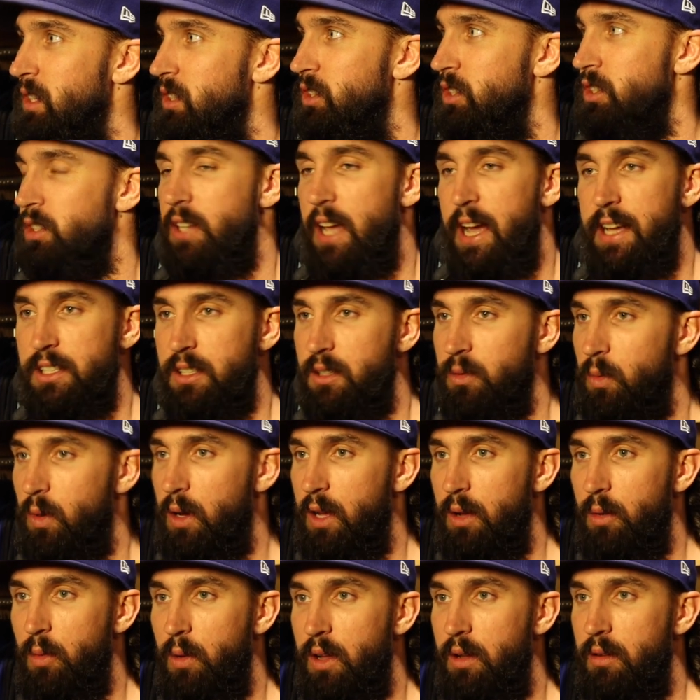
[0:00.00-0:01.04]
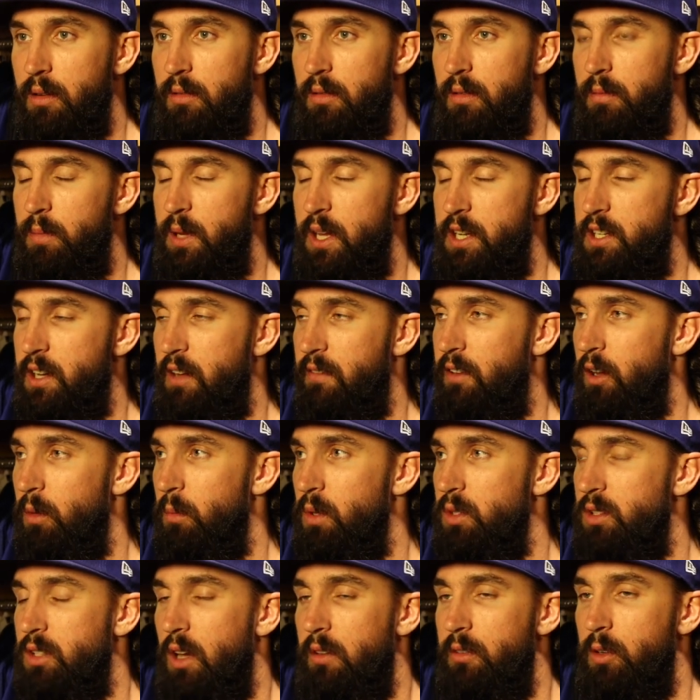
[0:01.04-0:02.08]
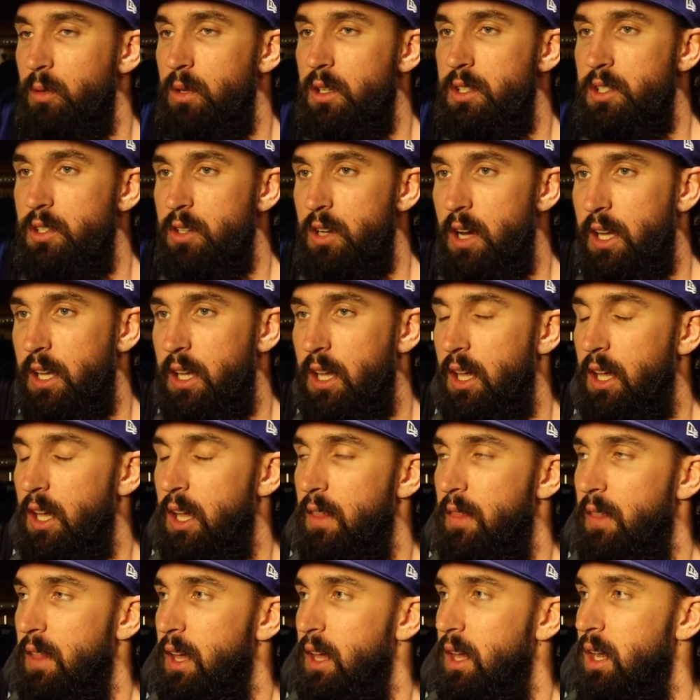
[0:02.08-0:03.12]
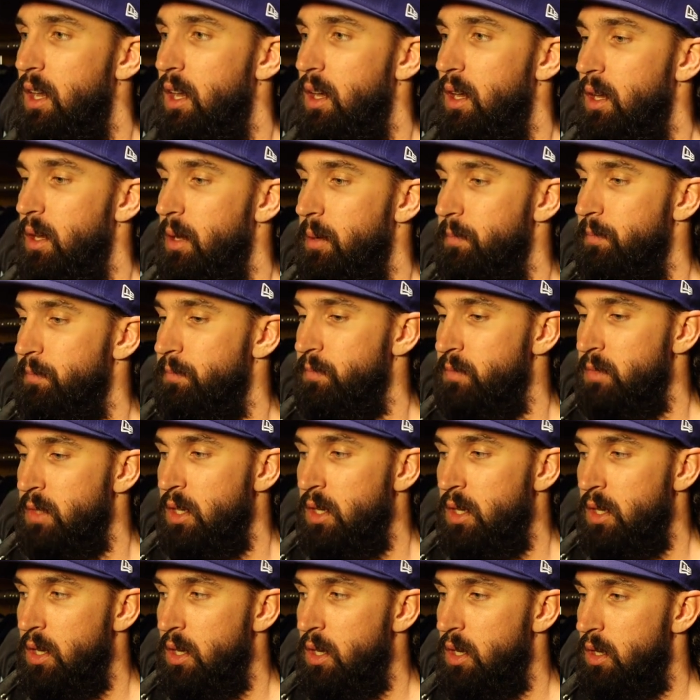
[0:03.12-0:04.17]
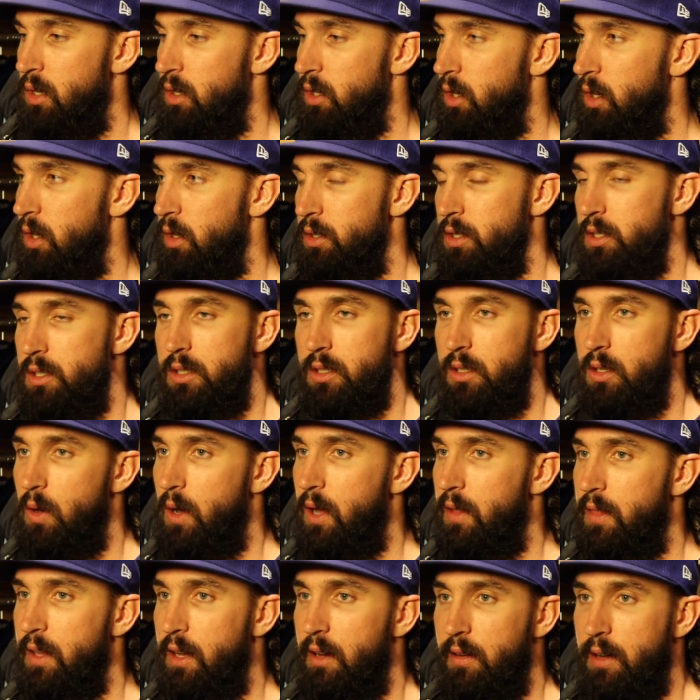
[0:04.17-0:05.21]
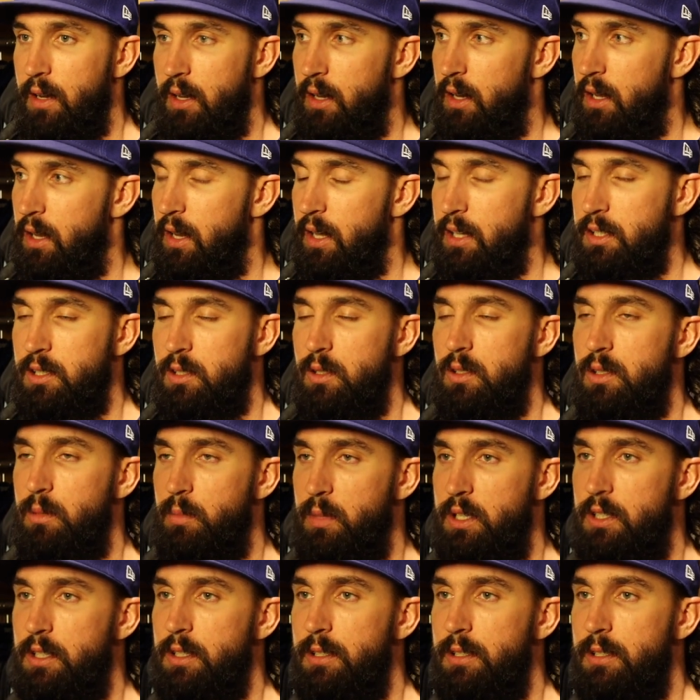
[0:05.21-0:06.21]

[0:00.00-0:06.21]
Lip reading: Just asking what pitch I felt most comfortable with striking, and then just go out there and execute some pitches.